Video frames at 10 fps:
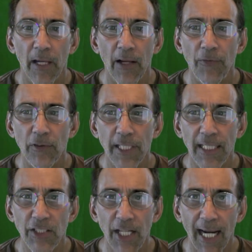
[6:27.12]
if there's
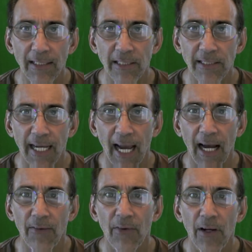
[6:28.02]
any chance that they
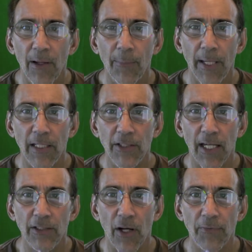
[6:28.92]
have
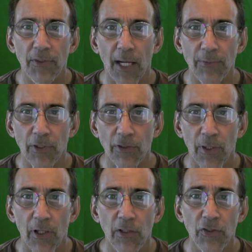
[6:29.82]
meningitis, oftentimes they're
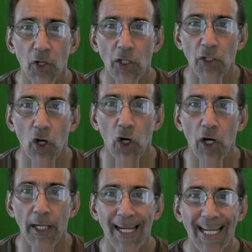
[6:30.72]
started
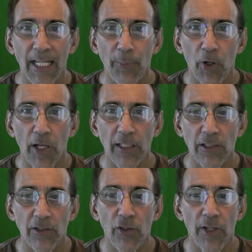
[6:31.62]
on antibiotics
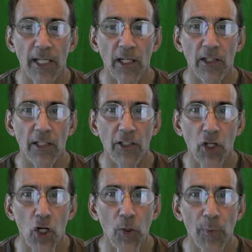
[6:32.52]
until they can
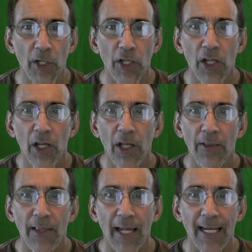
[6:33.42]
determine
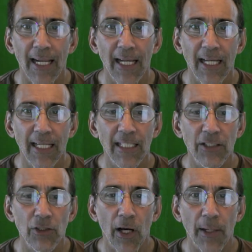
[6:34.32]
that it
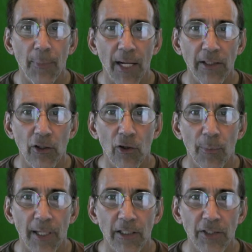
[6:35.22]
is not a bacterial
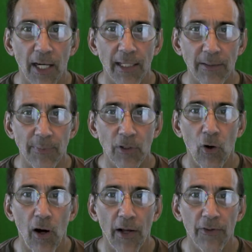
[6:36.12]
meningitis,
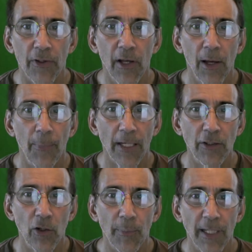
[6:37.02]
because
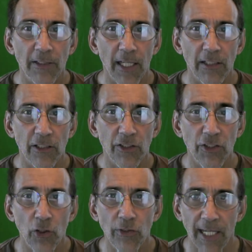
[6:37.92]
bacterial meningitis is
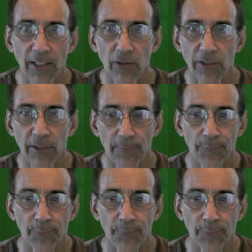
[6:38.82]
so dangerous